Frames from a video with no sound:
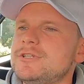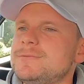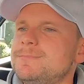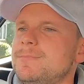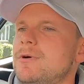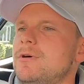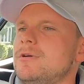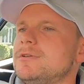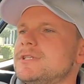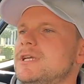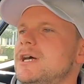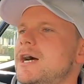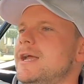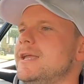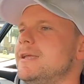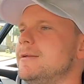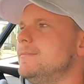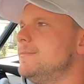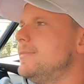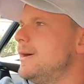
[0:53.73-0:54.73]
sports car
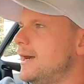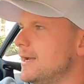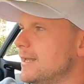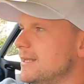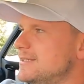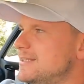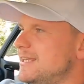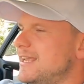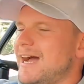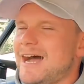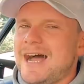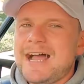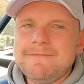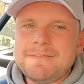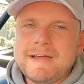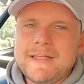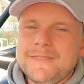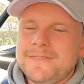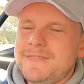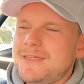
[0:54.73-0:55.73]
you can buy? You see, I've
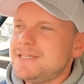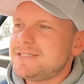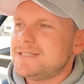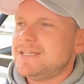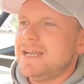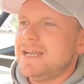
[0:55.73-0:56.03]
had this